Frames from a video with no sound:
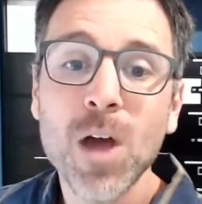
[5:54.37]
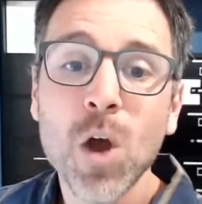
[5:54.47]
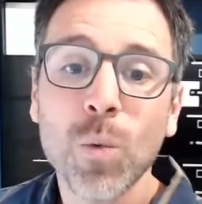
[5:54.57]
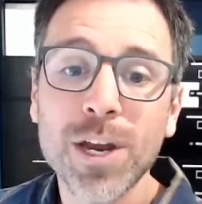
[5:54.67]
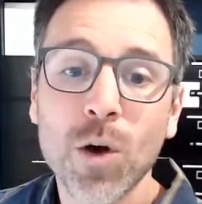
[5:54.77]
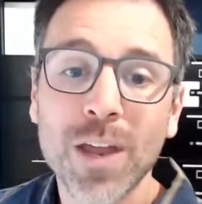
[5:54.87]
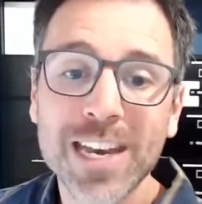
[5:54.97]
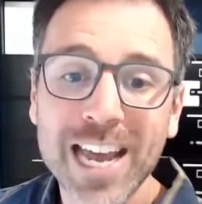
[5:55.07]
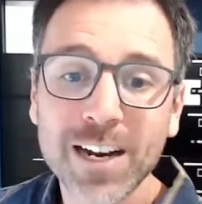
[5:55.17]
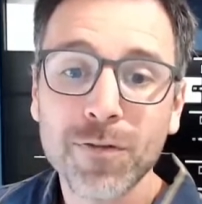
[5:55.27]
We know that
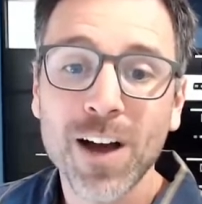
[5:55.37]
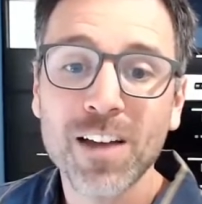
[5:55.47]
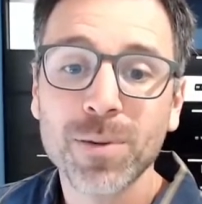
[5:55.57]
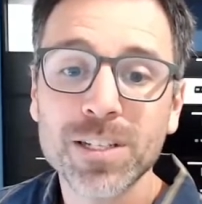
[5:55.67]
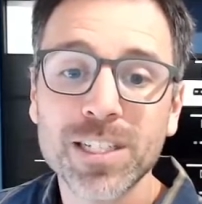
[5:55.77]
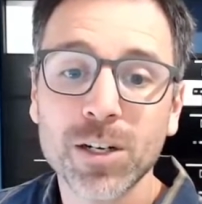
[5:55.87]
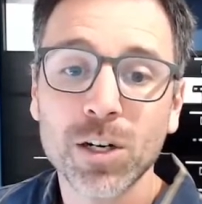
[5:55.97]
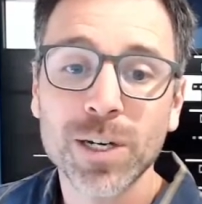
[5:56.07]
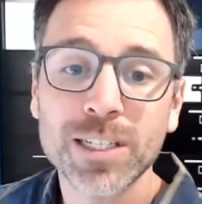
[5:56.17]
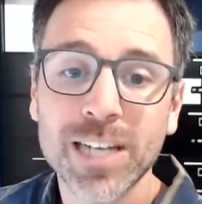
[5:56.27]
negative 5 plus 0
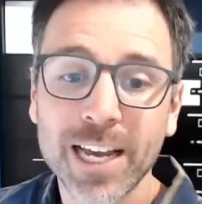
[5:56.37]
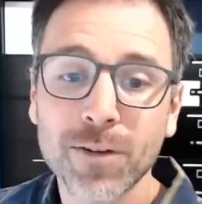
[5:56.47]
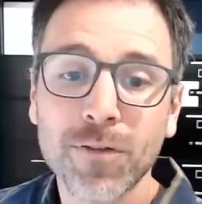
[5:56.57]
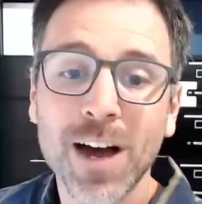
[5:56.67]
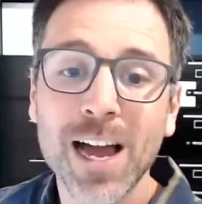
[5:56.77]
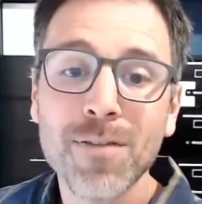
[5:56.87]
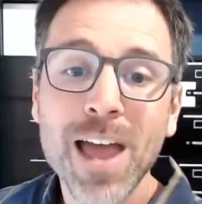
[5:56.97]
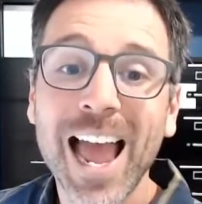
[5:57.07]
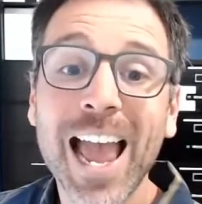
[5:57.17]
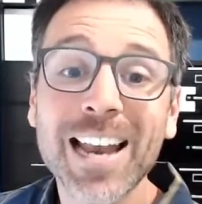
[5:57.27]
is negative 5.
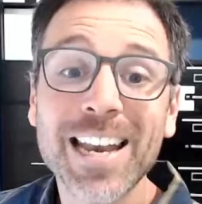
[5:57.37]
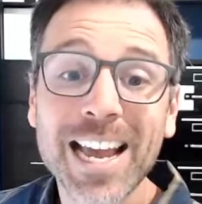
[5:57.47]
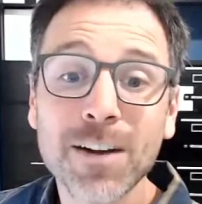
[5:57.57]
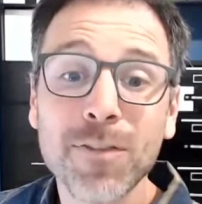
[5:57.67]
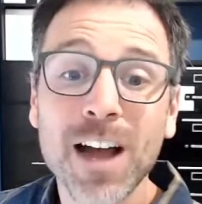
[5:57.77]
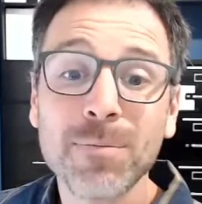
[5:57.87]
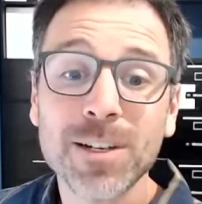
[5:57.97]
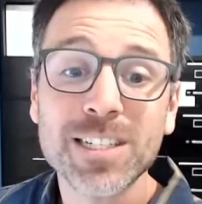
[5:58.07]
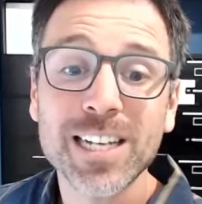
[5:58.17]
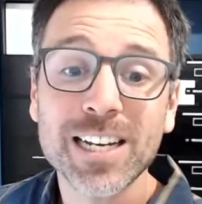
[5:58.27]
And negative 5 plus
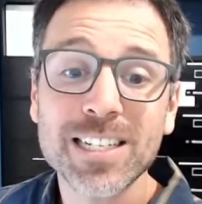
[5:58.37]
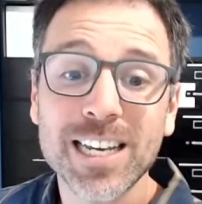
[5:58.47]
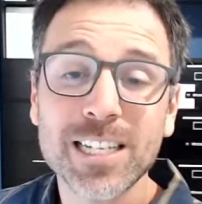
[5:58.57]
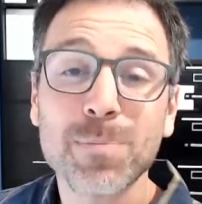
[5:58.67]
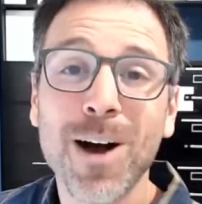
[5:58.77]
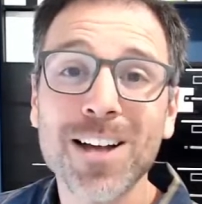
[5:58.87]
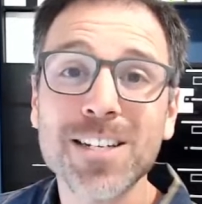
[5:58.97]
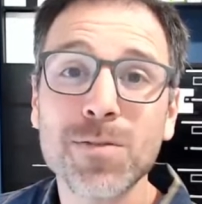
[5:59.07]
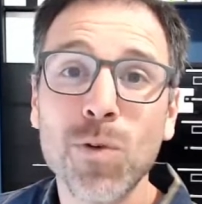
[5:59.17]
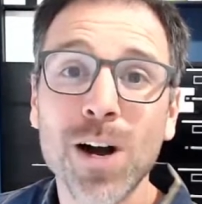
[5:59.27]
6 is
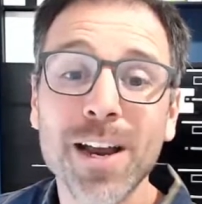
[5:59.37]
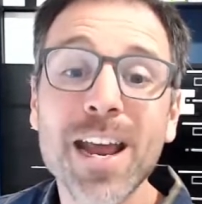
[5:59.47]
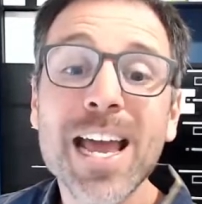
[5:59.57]
positive 1.